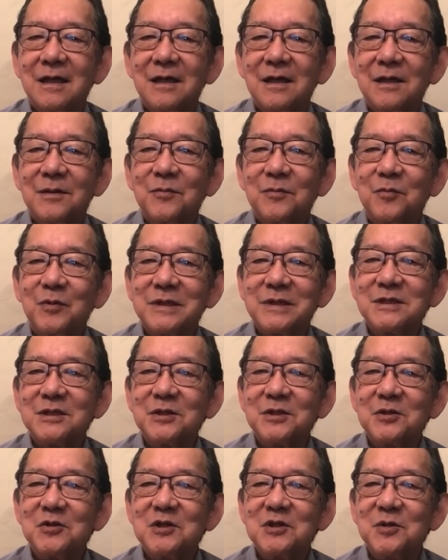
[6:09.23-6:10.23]
was
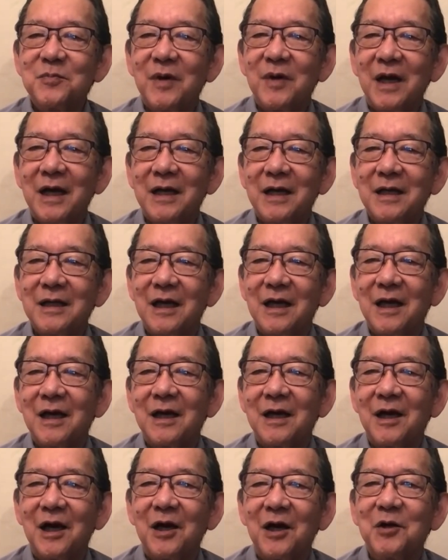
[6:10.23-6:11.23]
seduced by
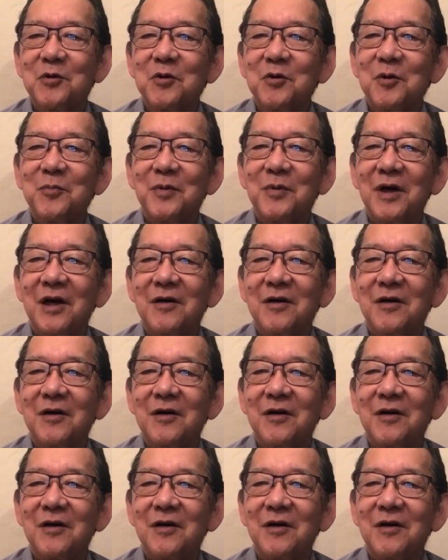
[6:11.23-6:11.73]
a group